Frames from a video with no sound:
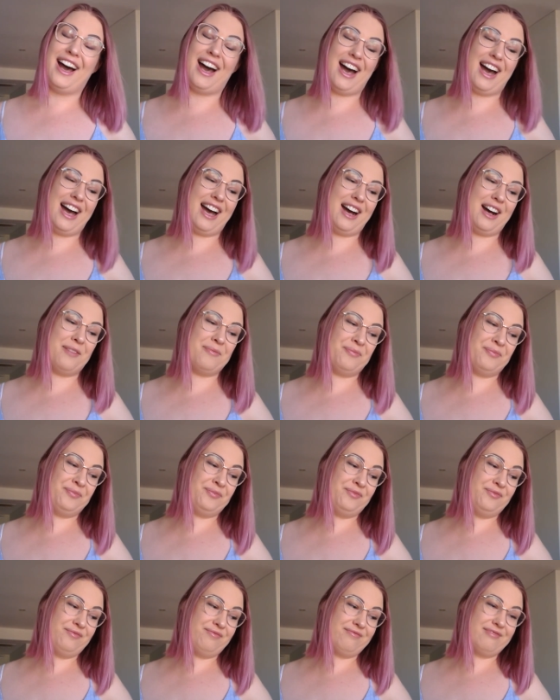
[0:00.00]

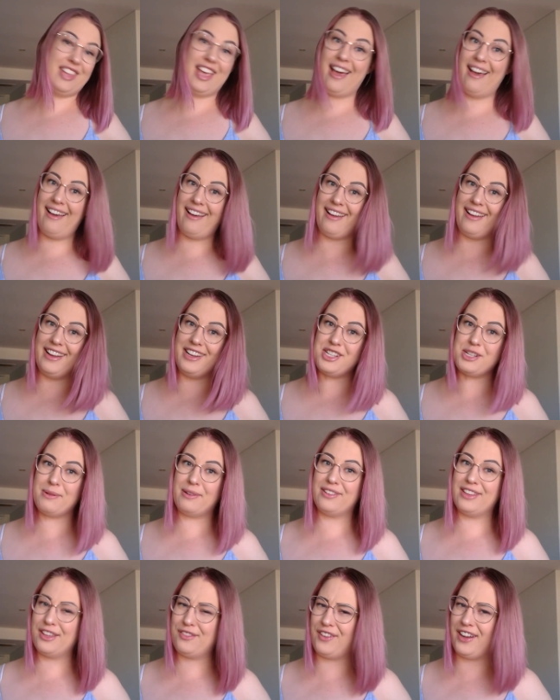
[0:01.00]
Yeah, it
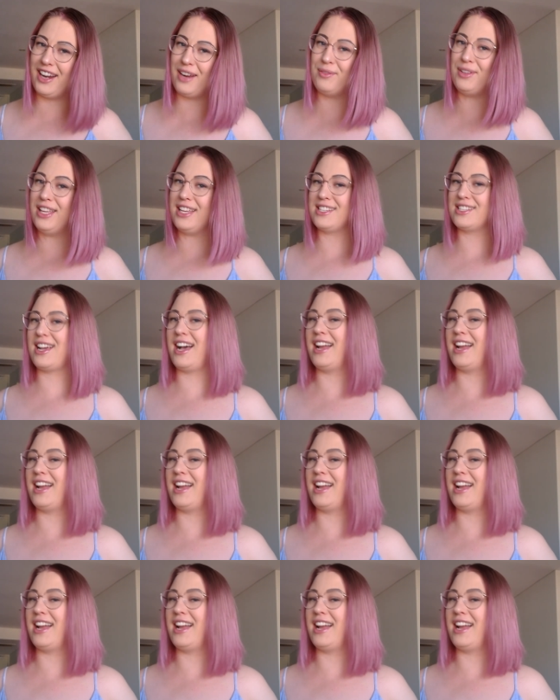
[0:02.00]
should be really fun. I'm really